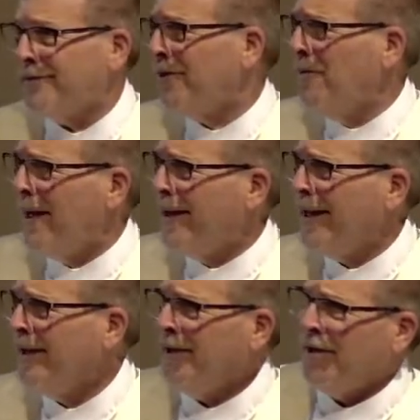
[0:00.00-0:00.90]
so
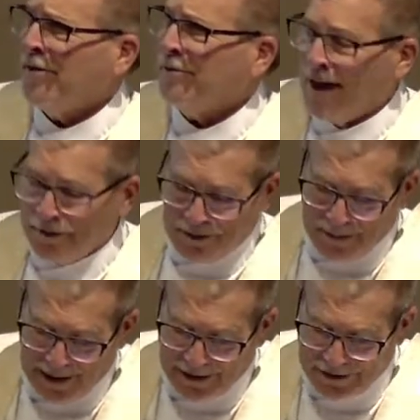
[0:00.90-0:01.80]
many throughout the
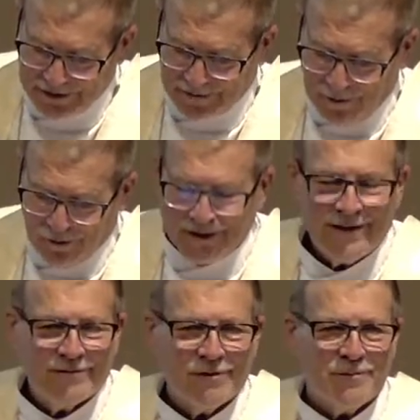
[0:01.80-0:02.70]
pages of Holy
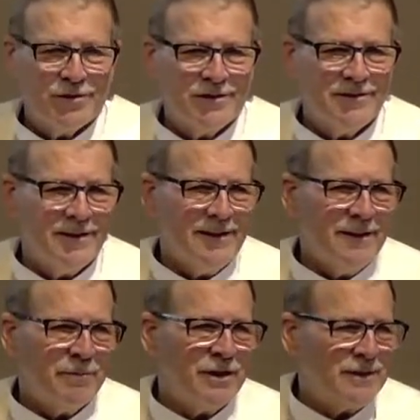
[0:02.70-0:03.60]
Scripture,
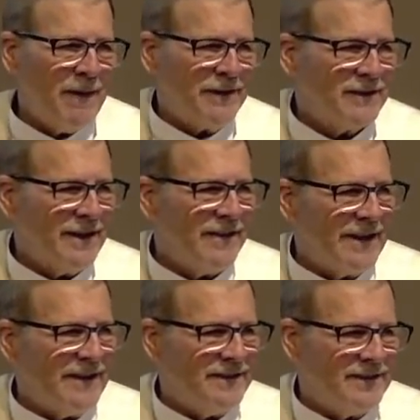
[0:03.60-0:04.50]
but especially
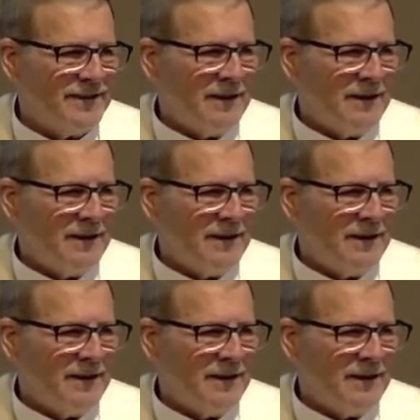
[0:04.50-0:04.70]
these,